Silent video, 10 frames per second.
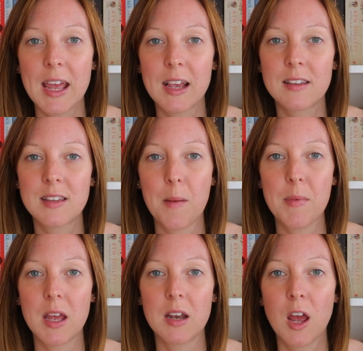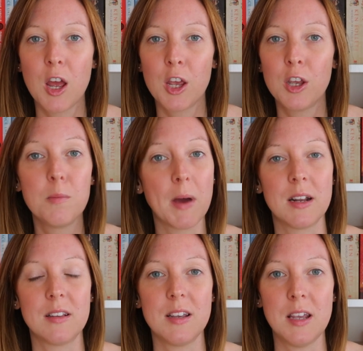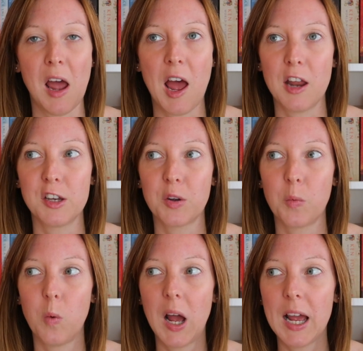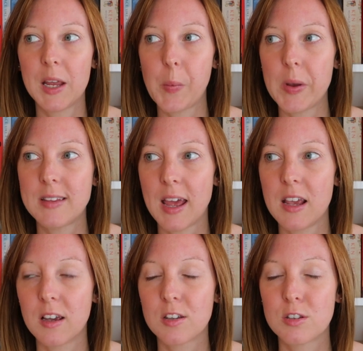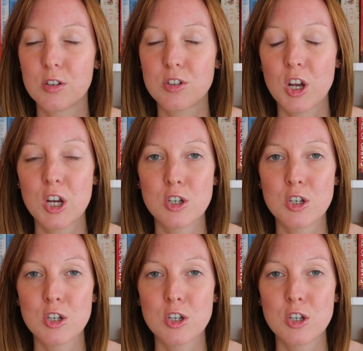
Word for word: examine humanity and why we take such